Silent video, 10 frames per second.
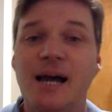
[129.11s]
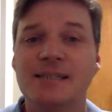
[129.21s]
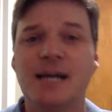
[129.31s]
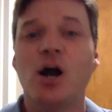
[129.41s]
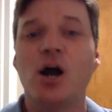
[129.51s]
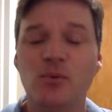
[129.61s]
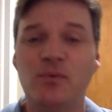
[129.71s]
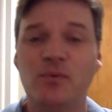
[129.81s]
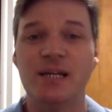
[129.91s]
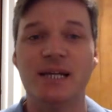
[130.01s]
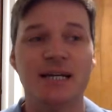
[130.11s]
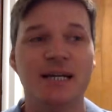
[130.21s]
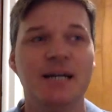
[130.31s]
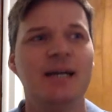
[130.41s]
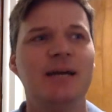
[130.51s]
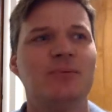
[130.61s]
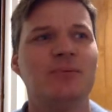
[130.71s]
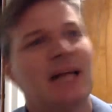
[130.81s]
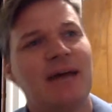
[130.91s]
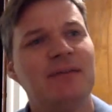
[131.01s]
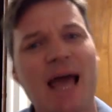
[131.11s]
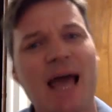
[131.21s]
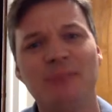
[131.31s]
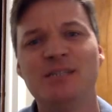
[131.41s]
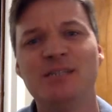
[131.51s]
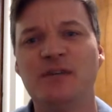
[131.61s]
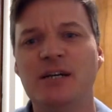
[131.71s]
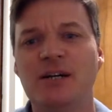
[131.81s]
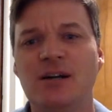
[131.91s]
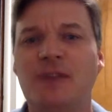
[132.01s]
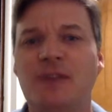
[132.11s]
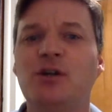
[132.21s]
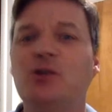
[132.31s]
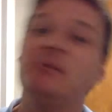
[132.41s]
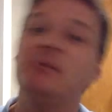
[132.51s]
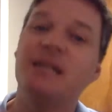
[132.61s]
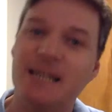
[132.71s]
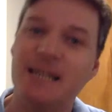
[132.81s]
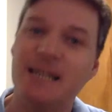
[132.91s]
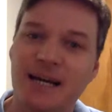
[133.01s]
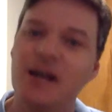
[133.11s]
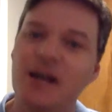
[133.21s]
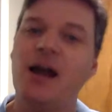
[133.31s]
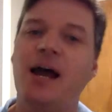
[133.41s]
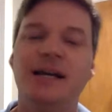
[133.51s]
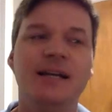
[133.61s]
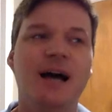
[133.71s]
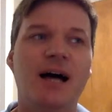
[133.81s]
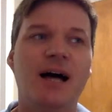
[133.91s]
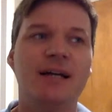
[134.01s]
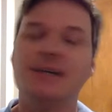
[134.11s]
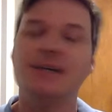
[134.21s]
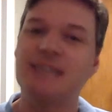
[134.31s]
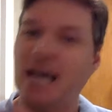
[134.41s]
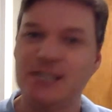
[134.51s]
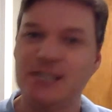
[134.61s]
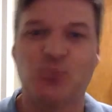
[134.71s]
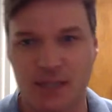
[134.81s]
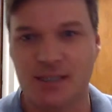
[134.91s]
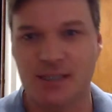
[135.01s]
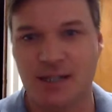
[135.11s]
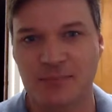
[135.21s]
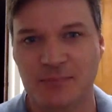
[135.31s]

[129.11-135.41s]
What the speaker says: and hopefully it will have an atmosphere of a new beginning and not a sad swan song.